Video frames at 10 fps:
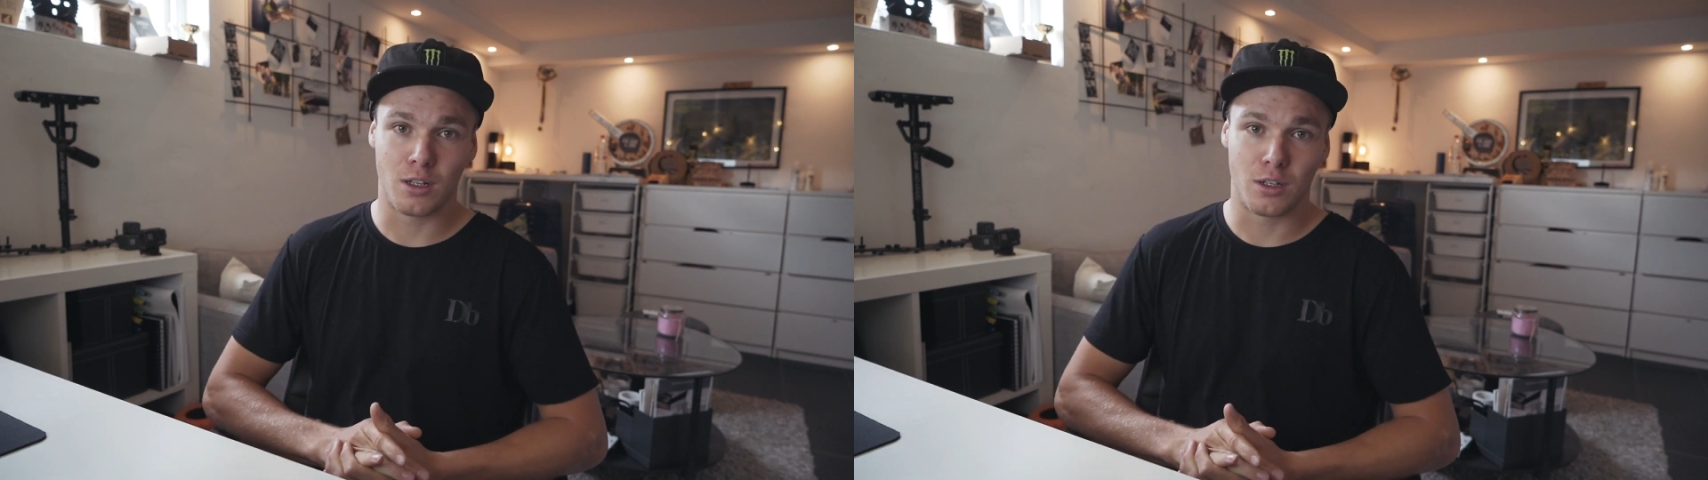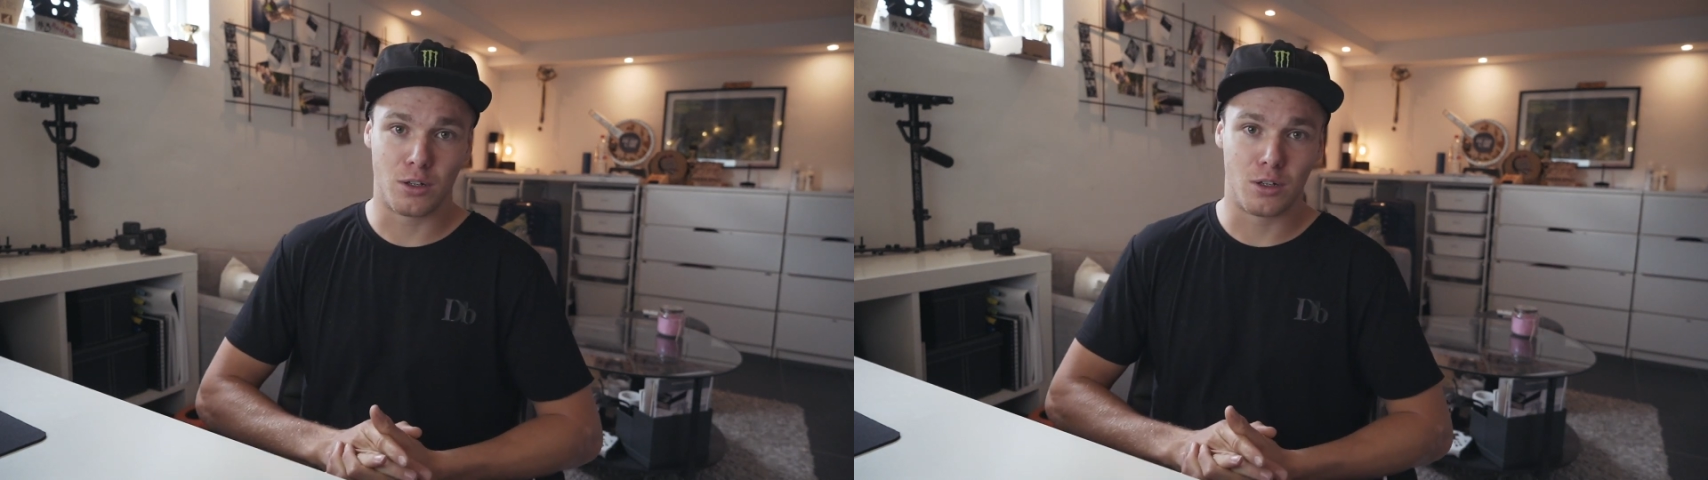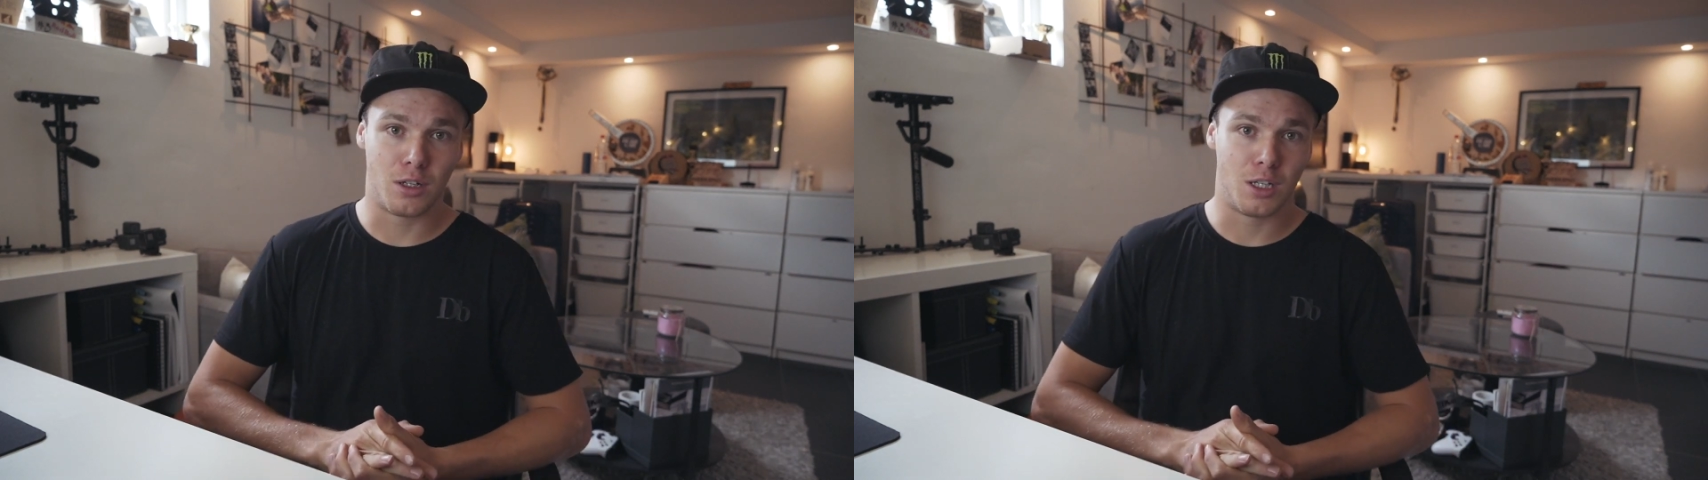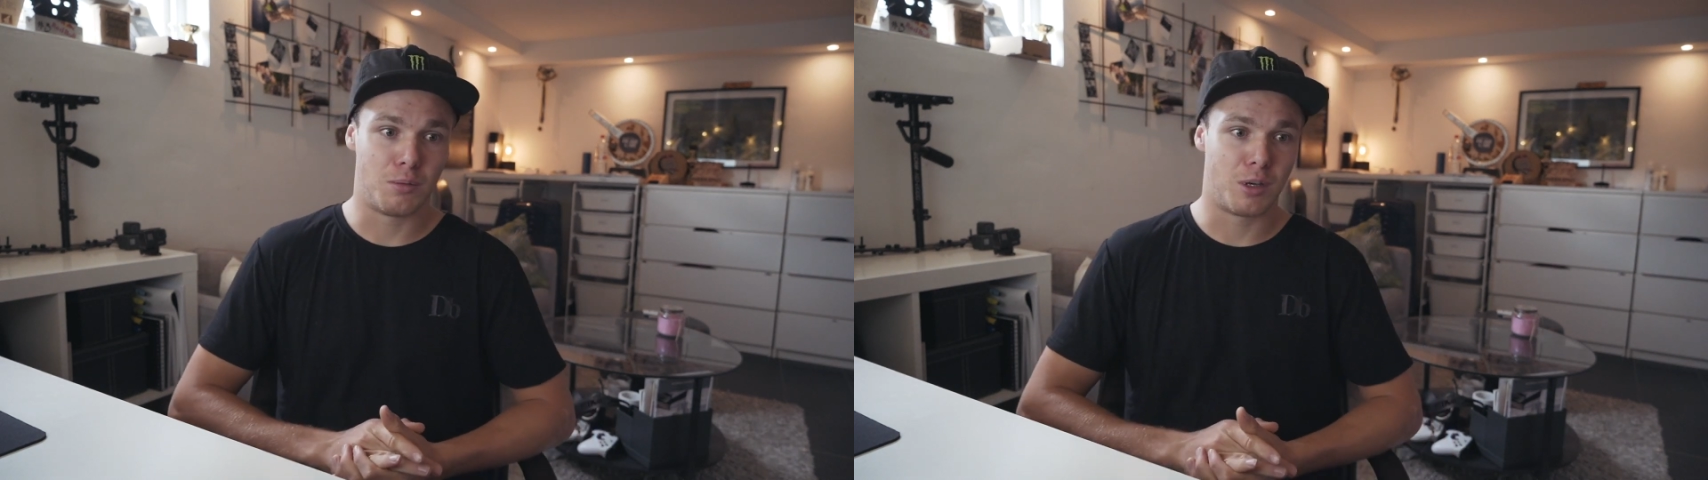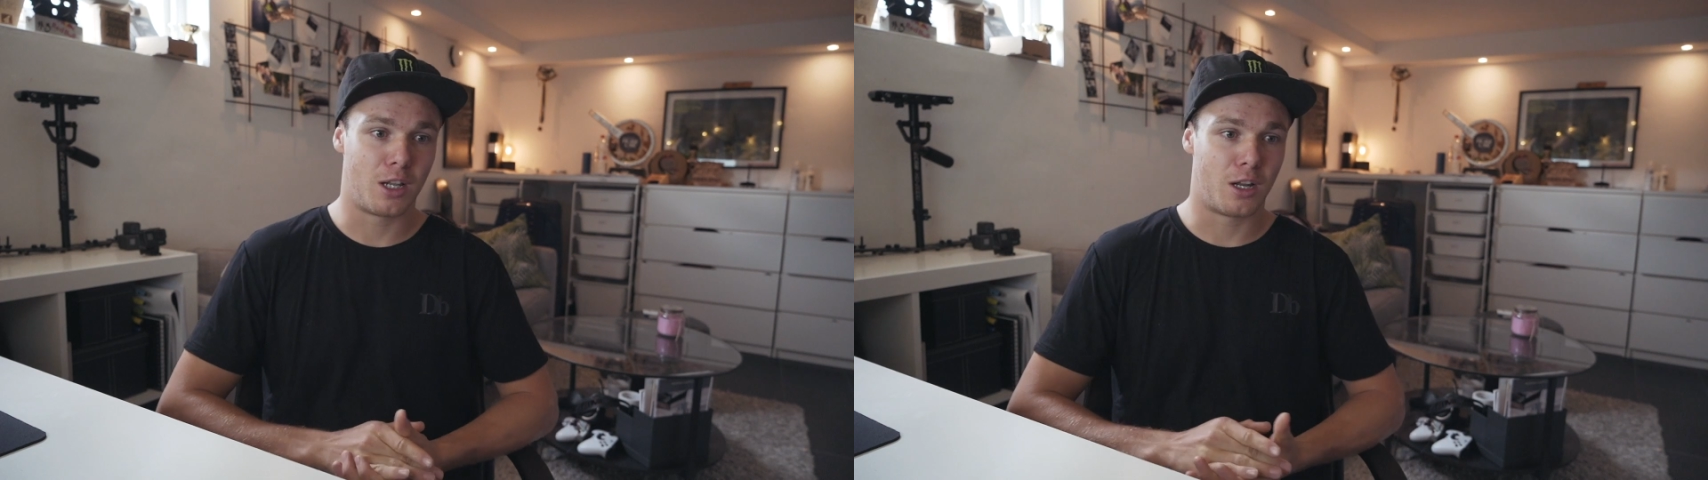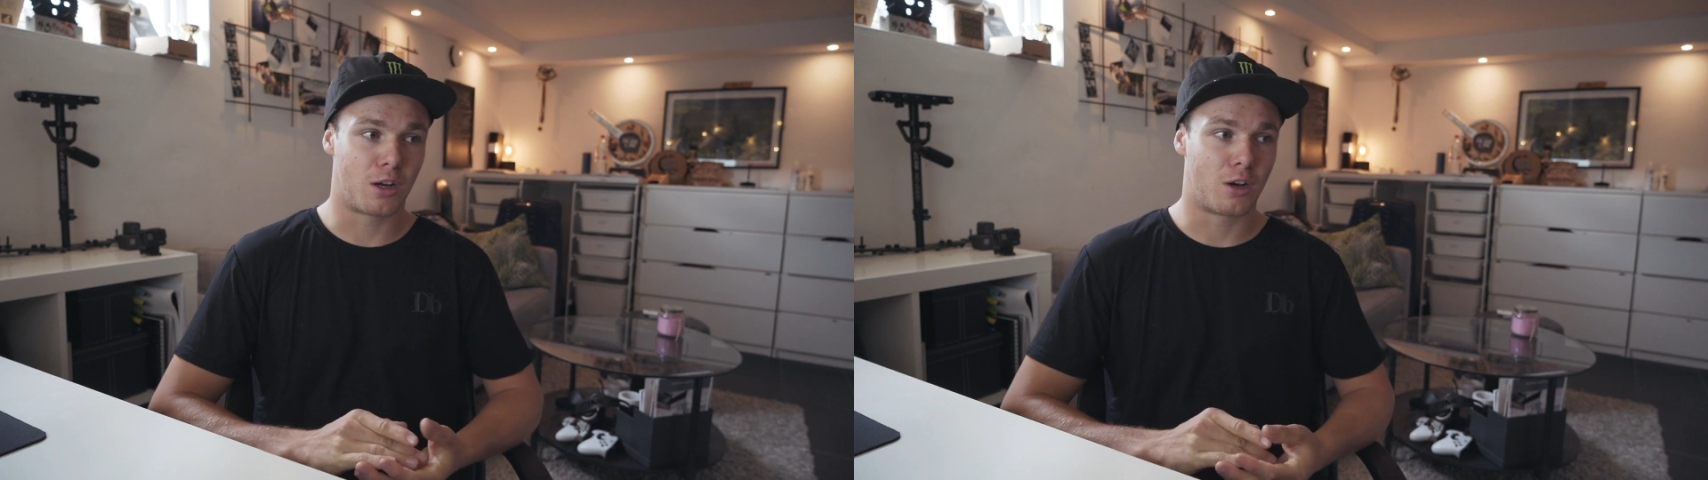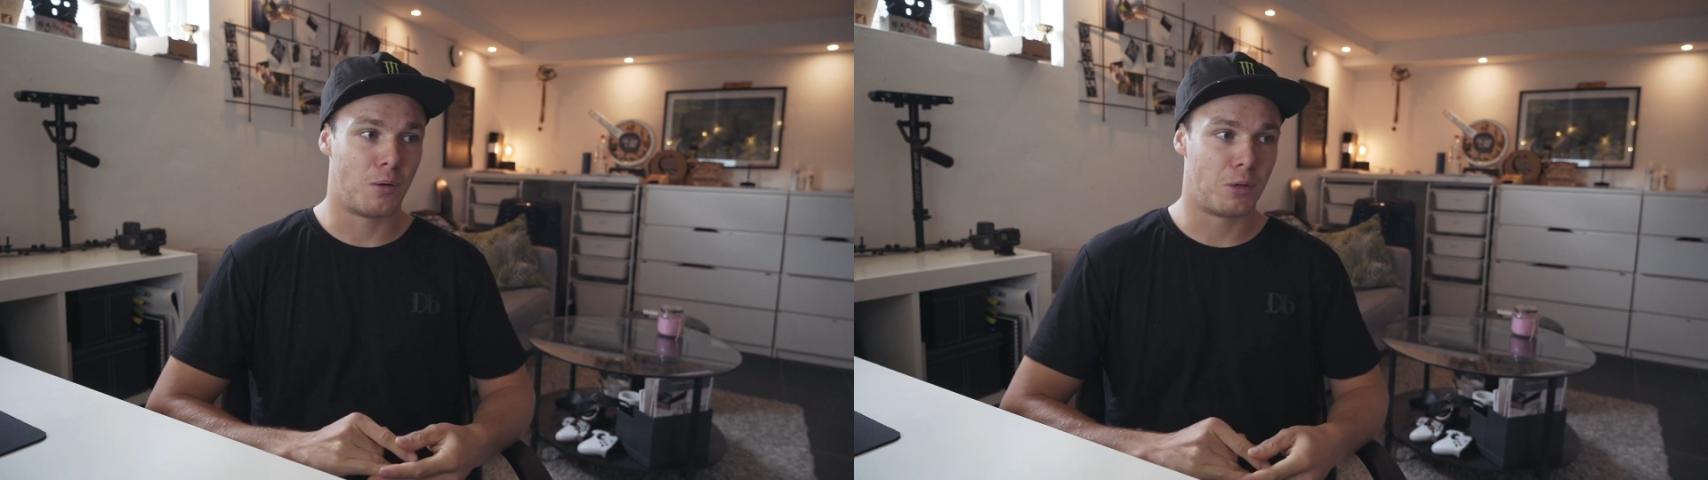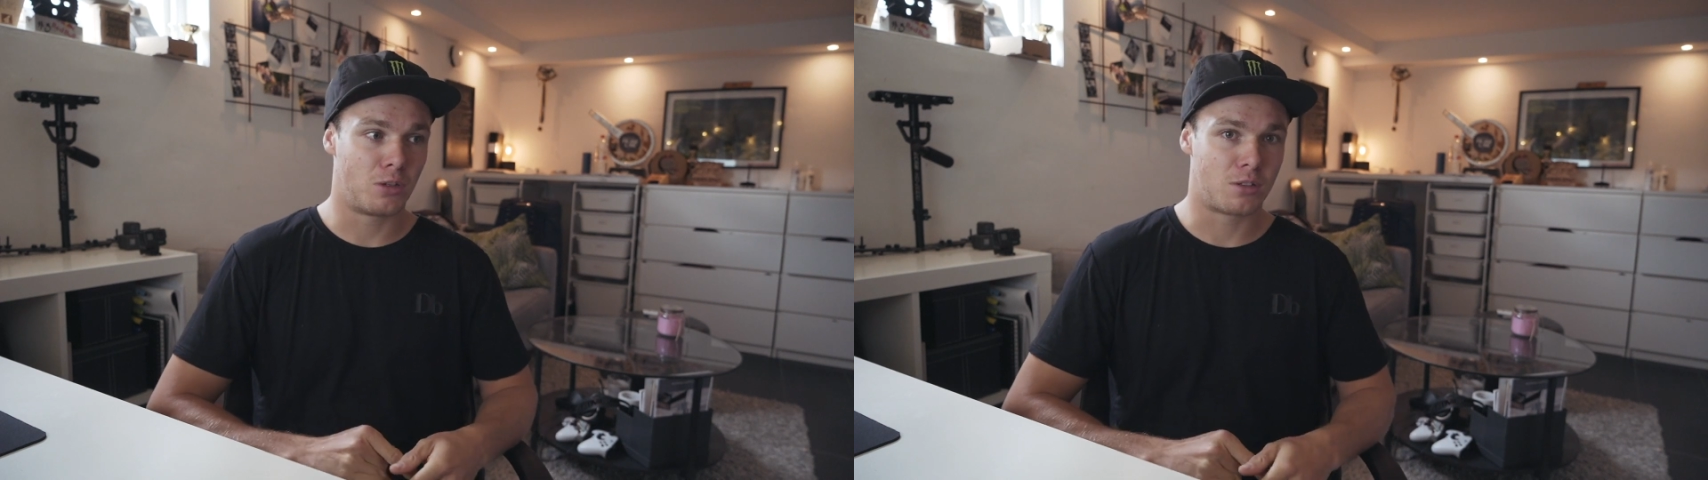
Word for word: your email in a comment or